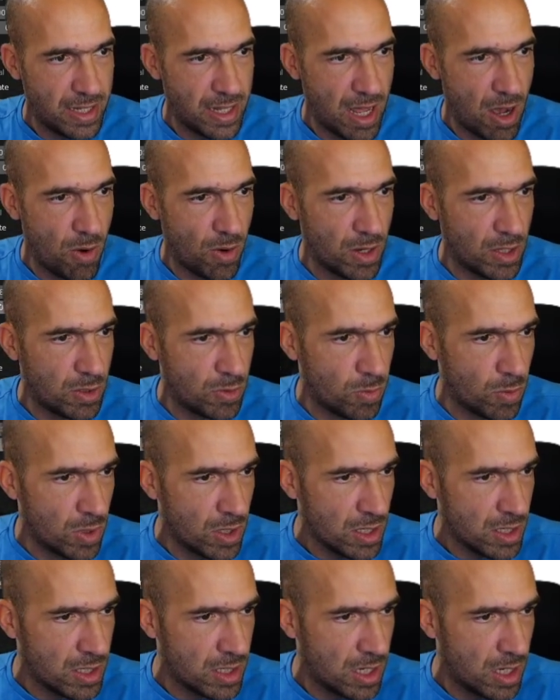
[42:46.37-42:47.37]
Now it
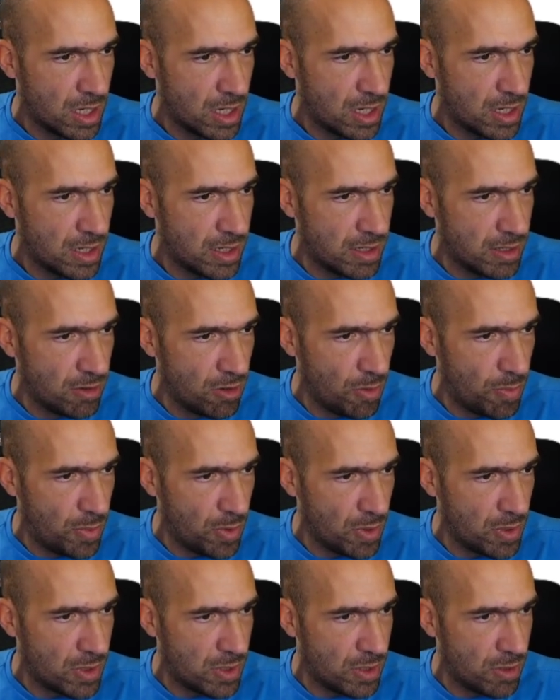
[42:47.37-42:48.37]
works.
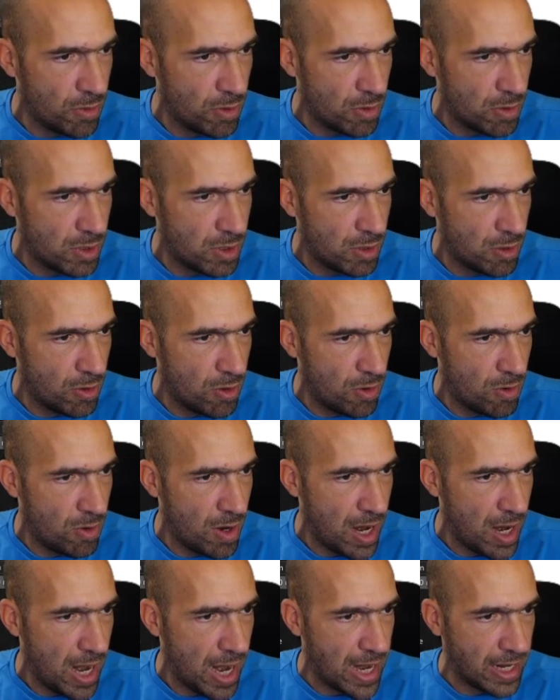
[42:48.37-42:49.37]

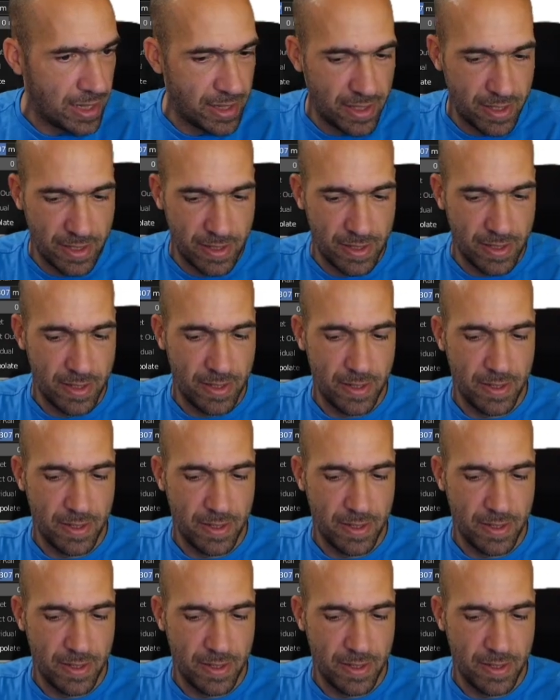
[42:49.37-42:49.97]
0.008.